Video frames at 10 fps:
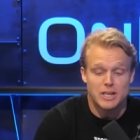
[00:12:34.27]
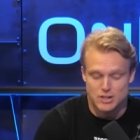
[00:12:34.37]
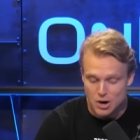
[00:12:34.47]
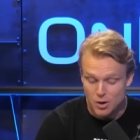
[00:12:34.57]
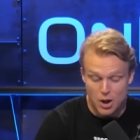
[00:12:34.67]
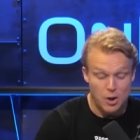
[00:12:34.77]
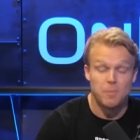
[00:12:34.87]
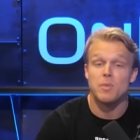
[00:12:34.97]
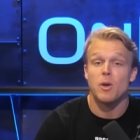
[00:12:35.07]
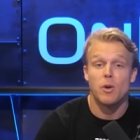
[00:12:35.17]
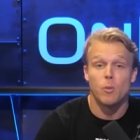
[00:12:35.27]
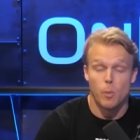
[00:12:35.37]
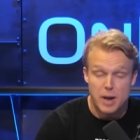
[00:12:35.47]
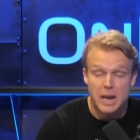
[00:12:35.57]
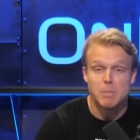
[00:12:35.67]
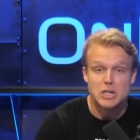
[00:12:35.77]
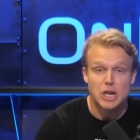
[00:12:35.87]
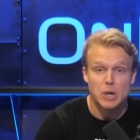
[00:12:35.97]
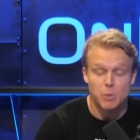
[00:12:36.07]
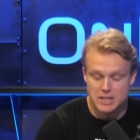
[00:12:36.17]
So we're picking
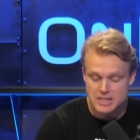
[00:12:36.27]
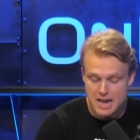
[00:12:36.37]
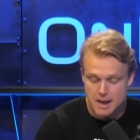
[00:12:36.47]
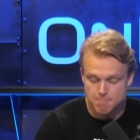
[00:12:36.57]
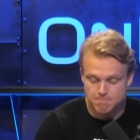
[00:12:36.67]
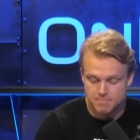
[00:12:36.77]
Michigan to win this game.